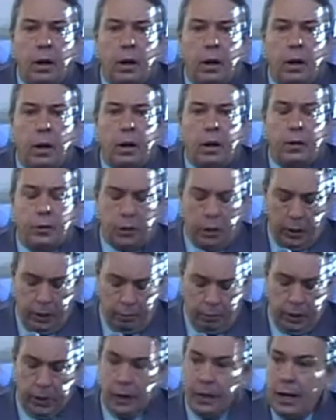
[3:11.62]
And he
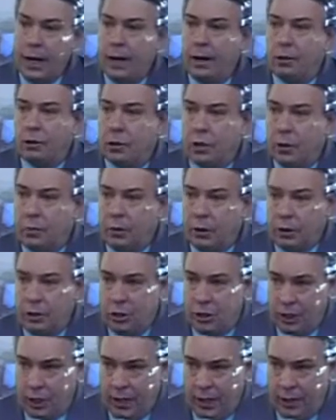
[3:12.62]
said, But now something's
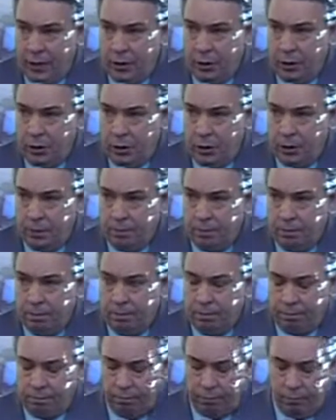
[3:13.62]
changed.
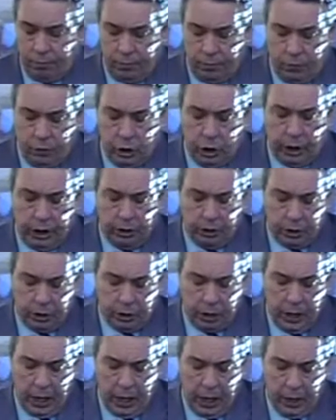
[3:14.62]

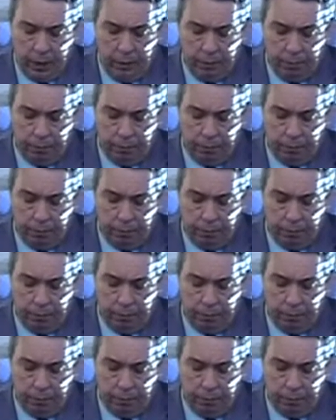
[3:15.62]
Jesus came